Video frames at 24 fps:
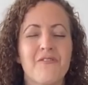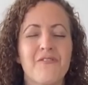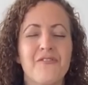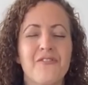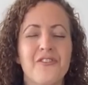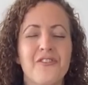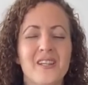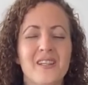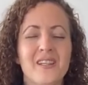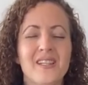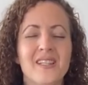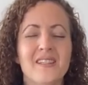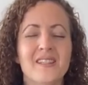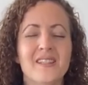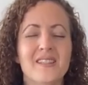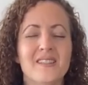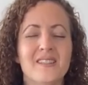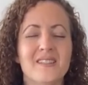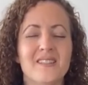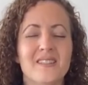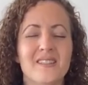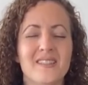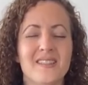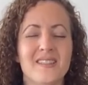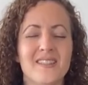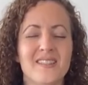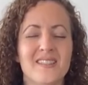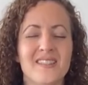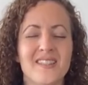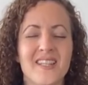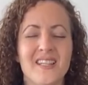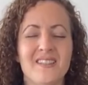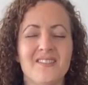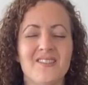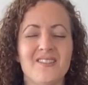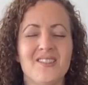feeling the
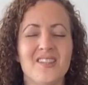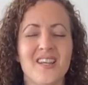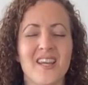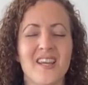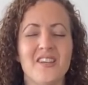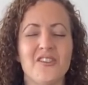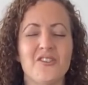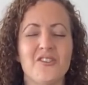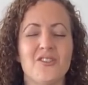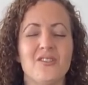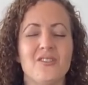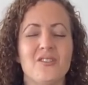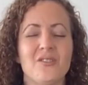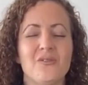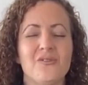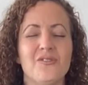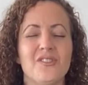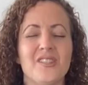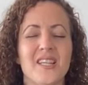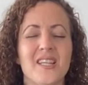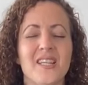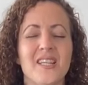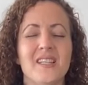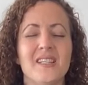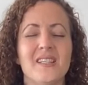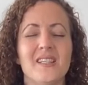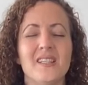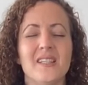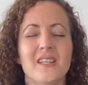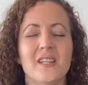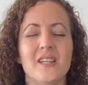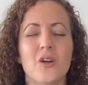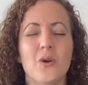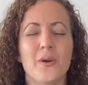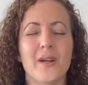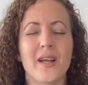sensations of
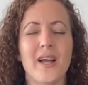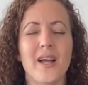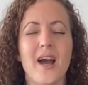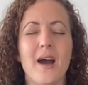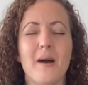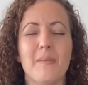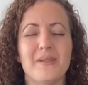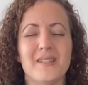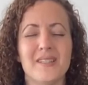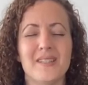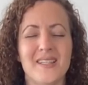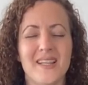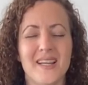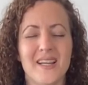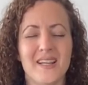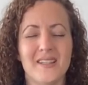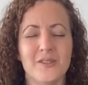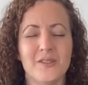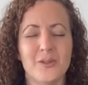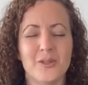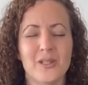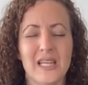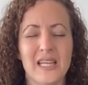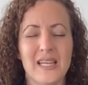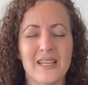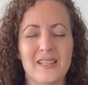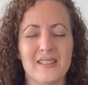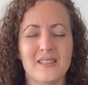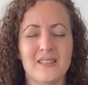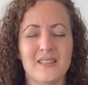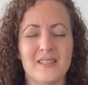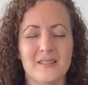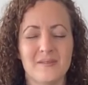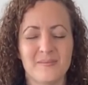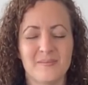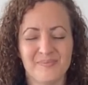tingling going up and down your
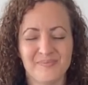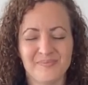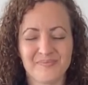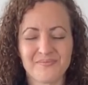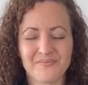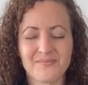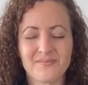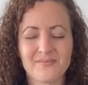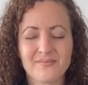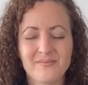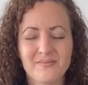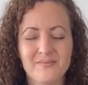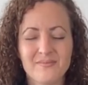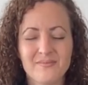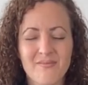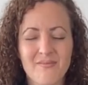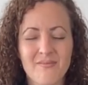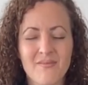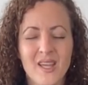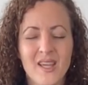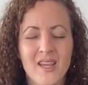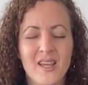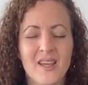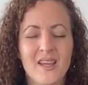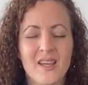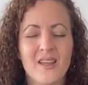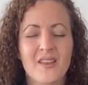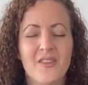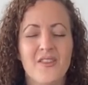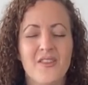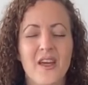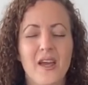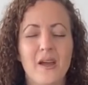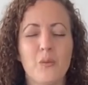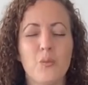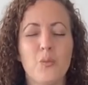legs,
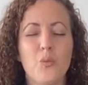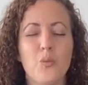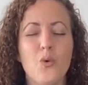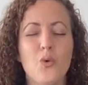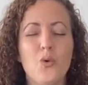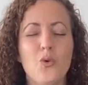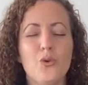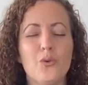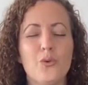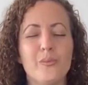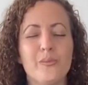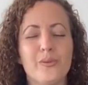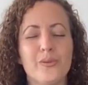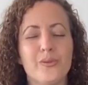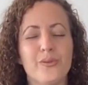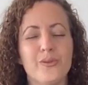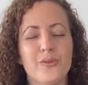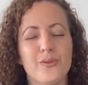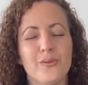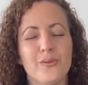that warmth